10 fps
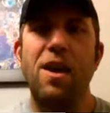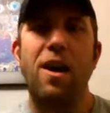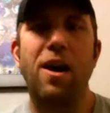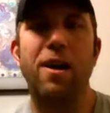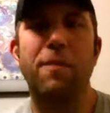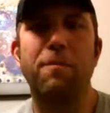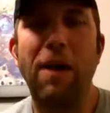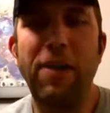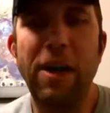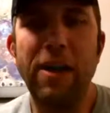I've
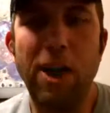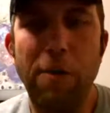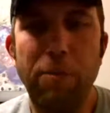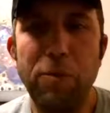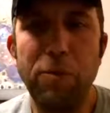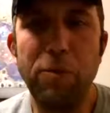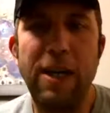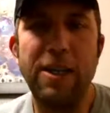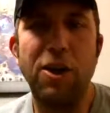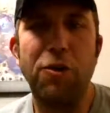got a couple kind
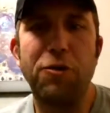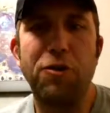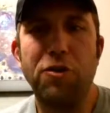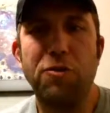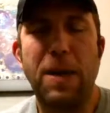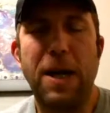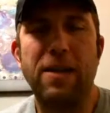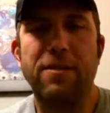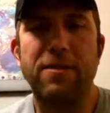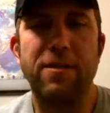of go-to
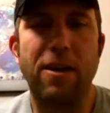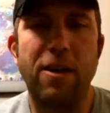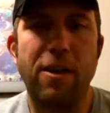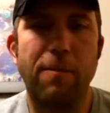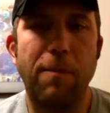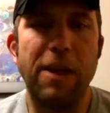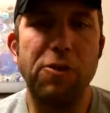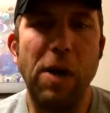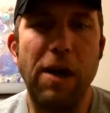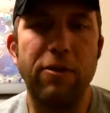spots. I do
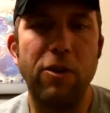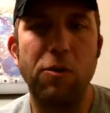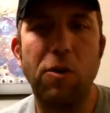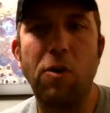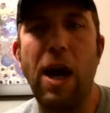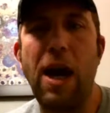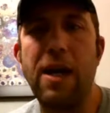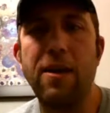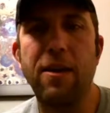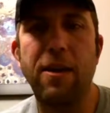have a local
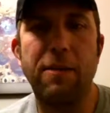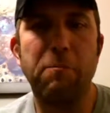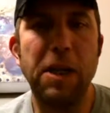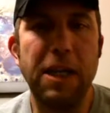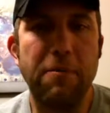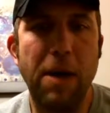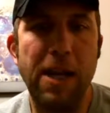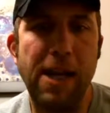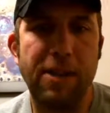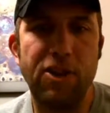guy, a buddy of mine,
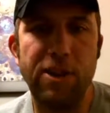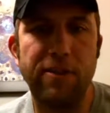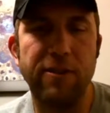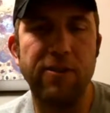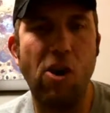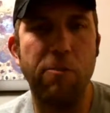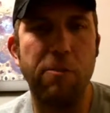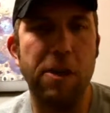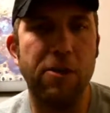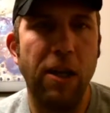actually has a
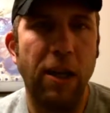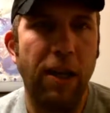sawmill.